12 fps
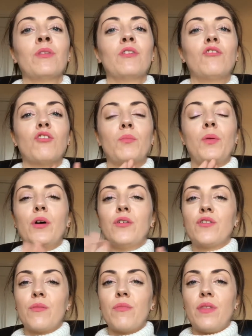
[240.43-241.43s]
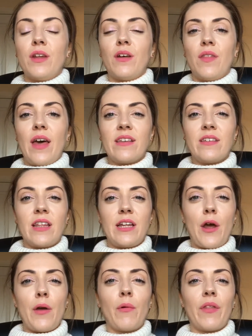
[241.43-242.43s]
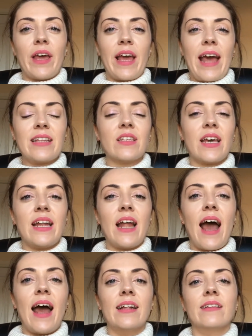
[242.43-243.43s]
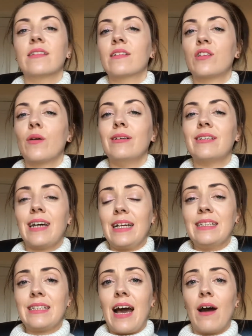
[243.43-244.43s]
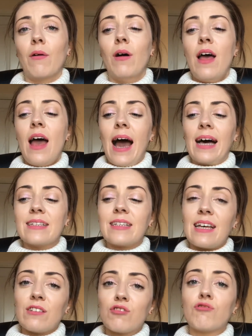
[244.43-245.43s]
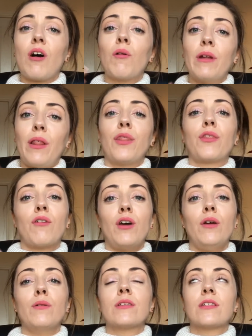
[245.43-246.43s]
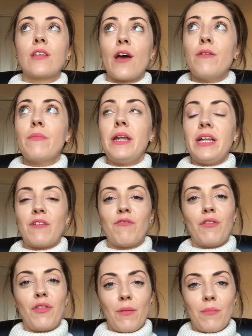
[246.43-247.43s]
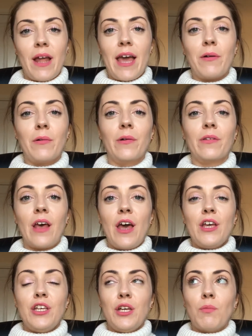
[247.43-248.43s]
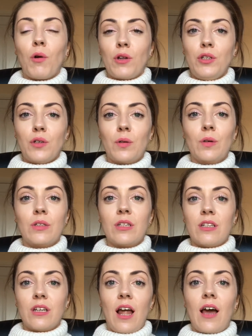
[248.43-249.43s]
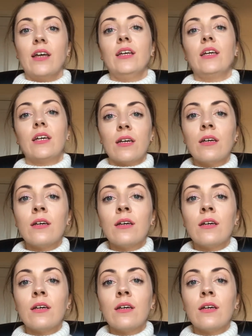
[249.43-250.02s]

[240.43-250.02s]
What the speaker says: just put something on there so they know what they're getting, and so it stands out as they're scrolling through so many different thumbnails. You want yours to like